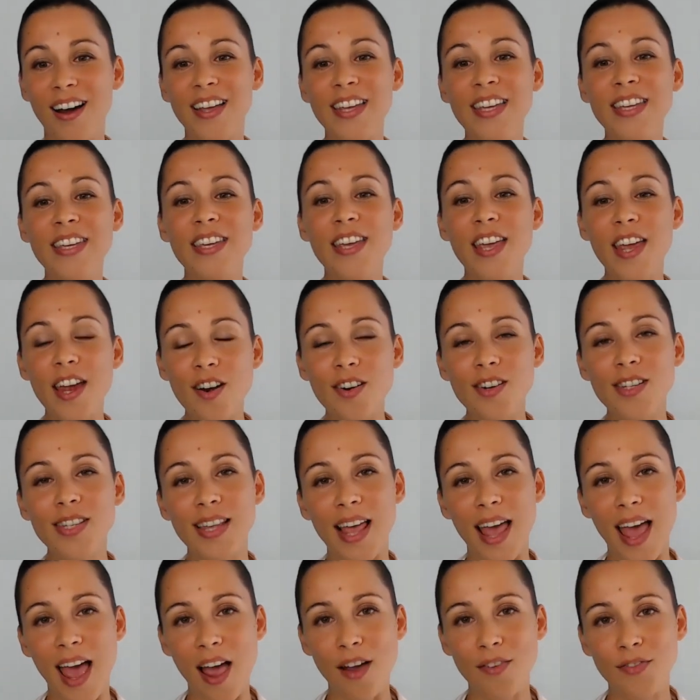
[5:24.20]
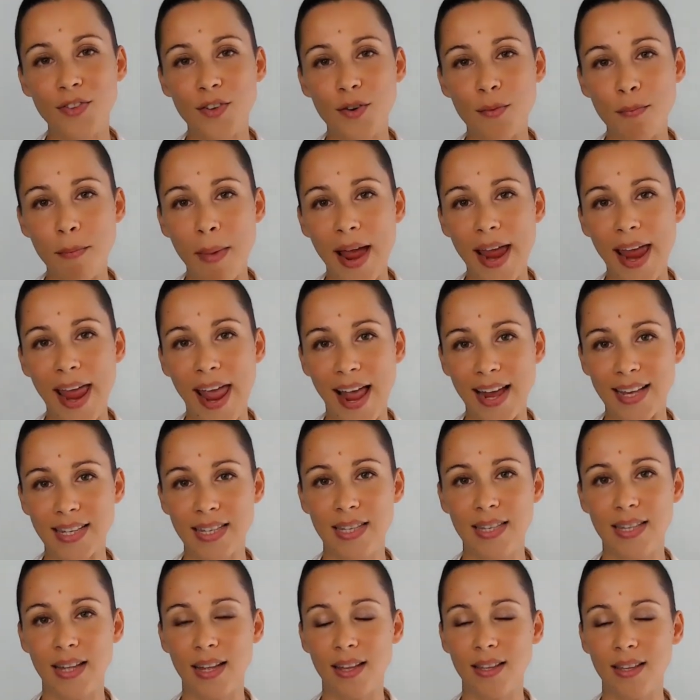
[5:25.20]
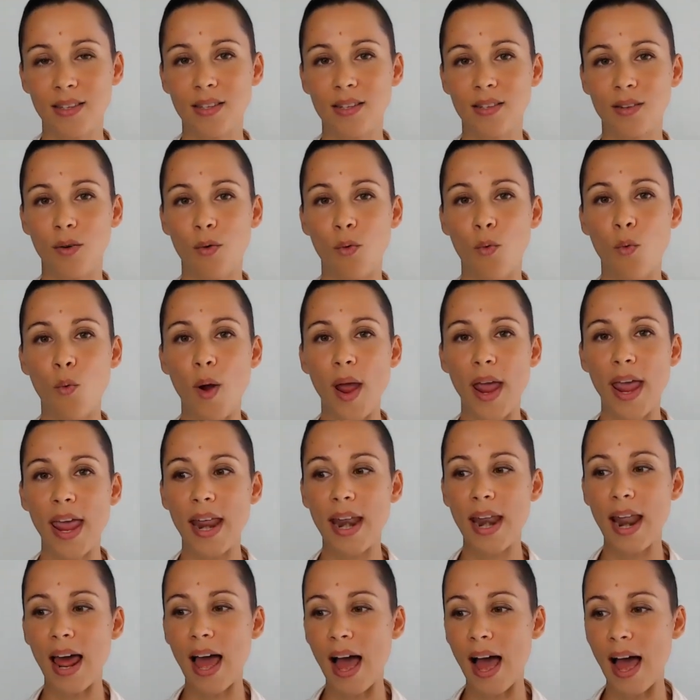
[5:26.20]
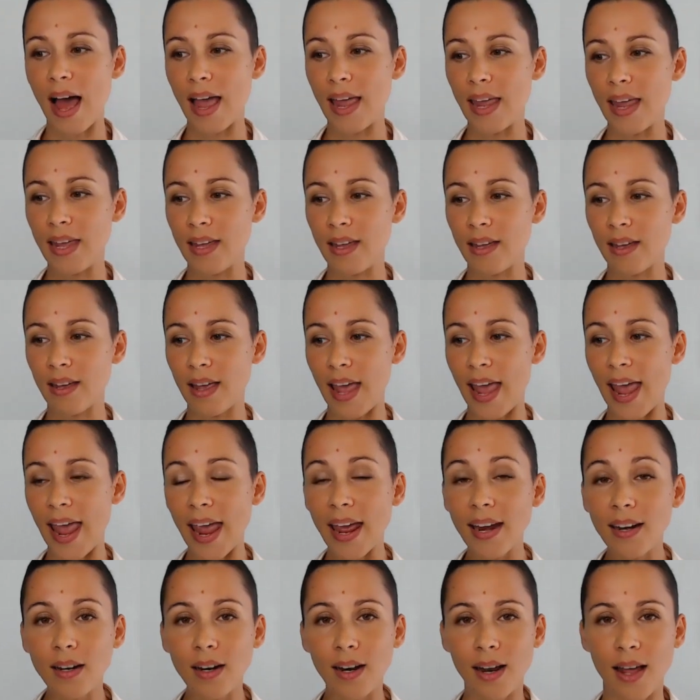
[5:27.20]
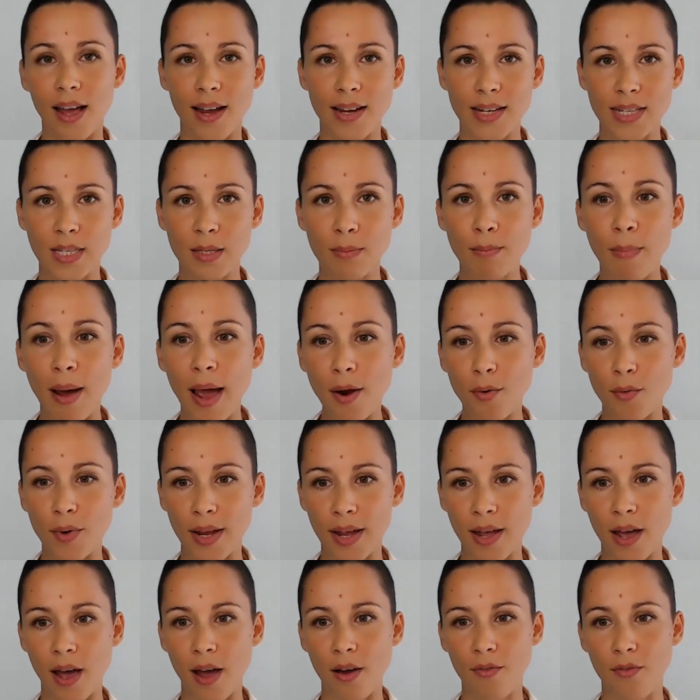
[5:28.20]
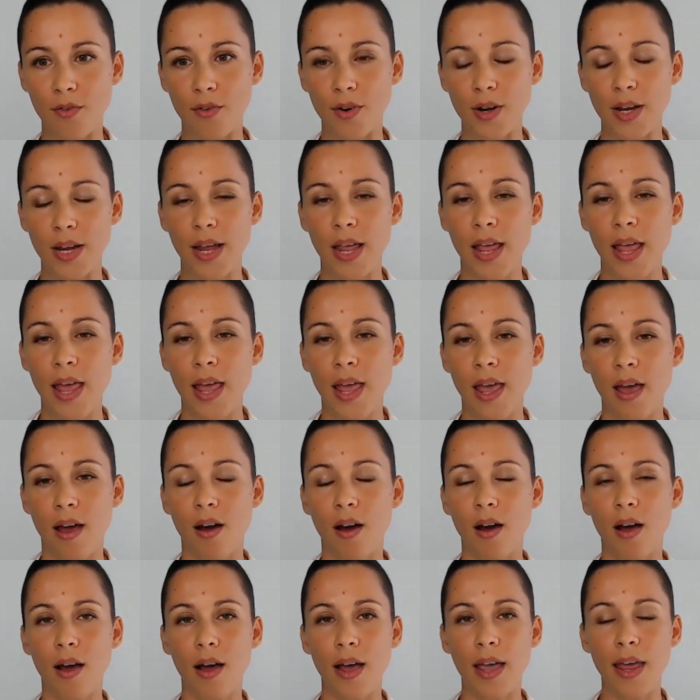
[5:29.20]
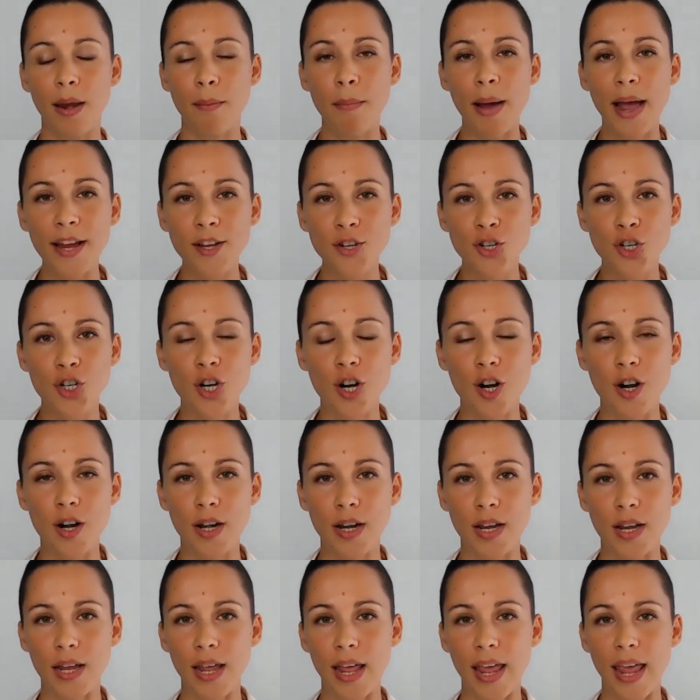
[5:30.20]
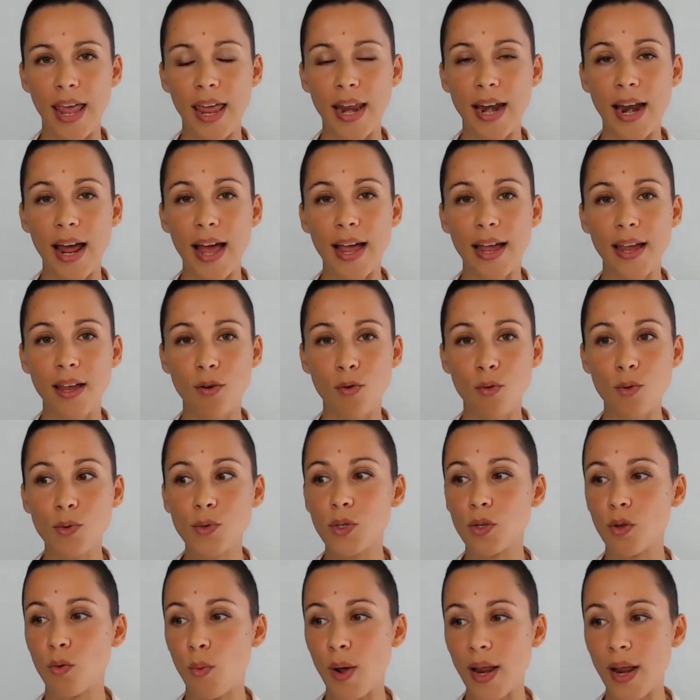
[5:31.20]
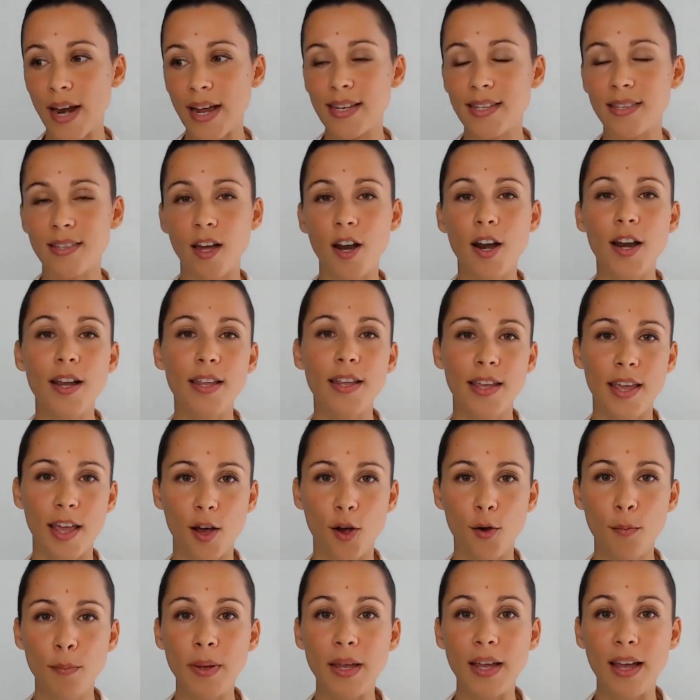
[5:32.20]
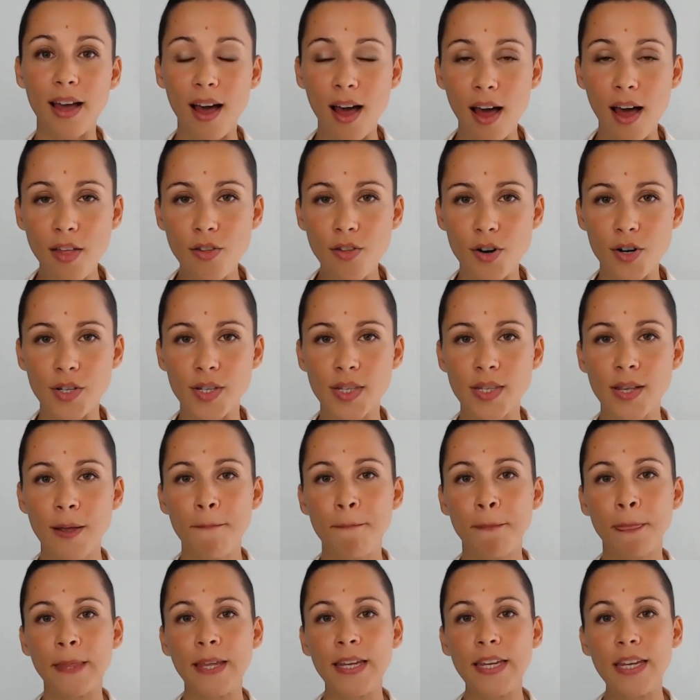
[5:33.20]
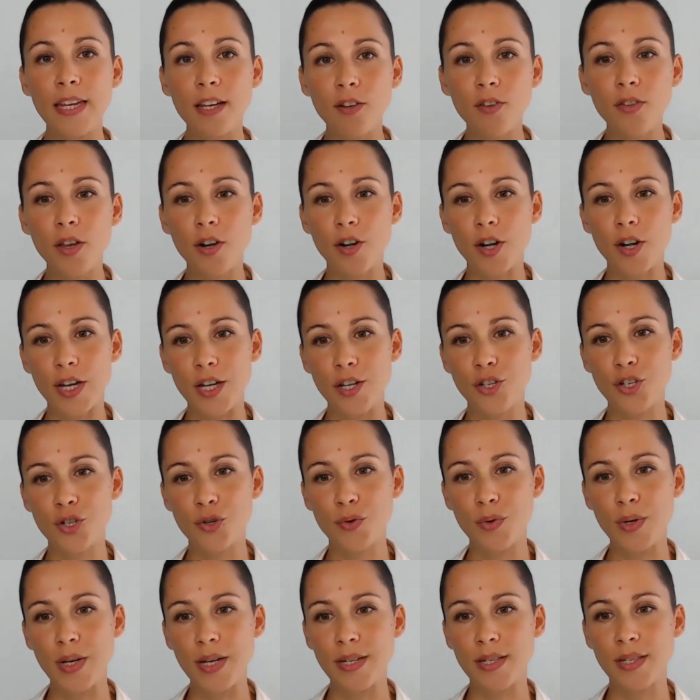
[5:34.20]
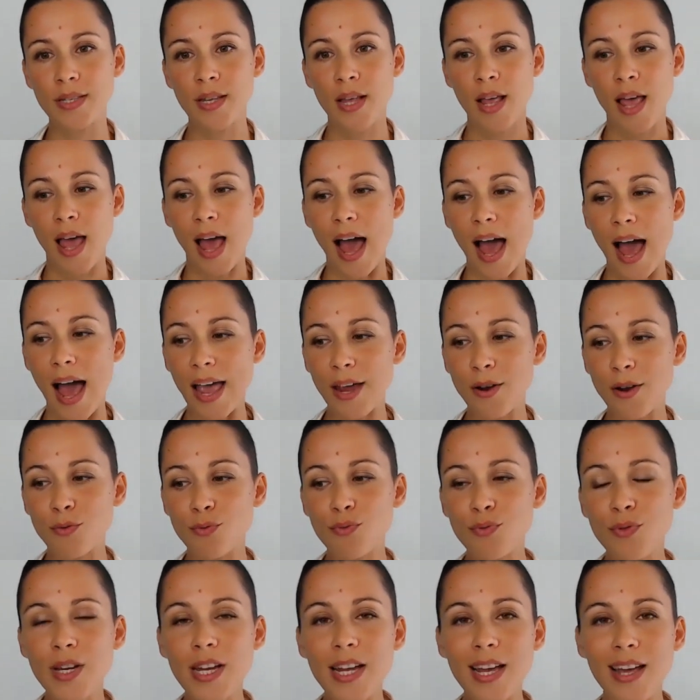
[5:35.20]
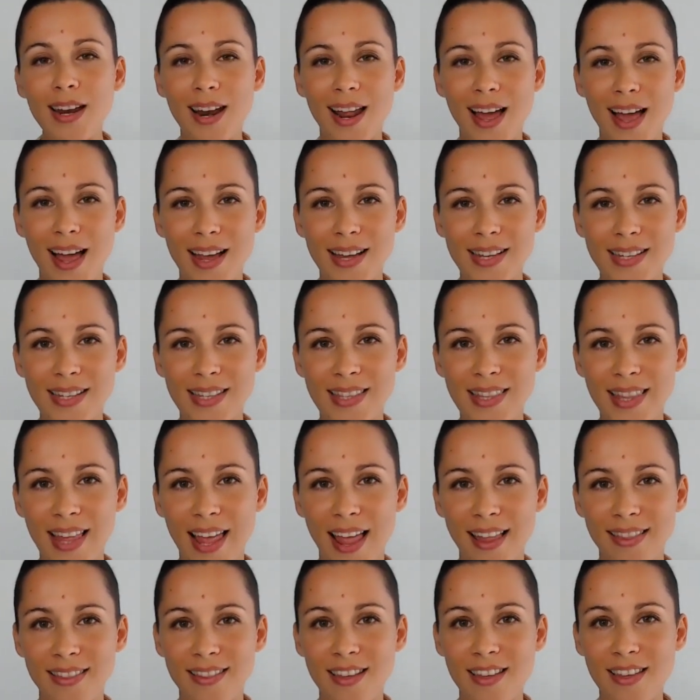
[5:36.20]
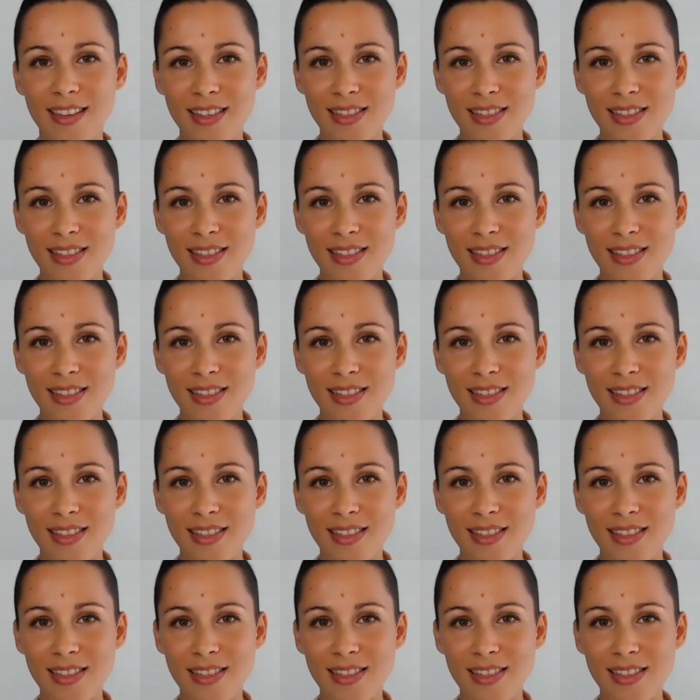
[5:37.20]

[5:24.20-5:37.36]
years after my accident, when I analyzed my recovery and my journey, and I also when I started helping others heal their injuries, I realized that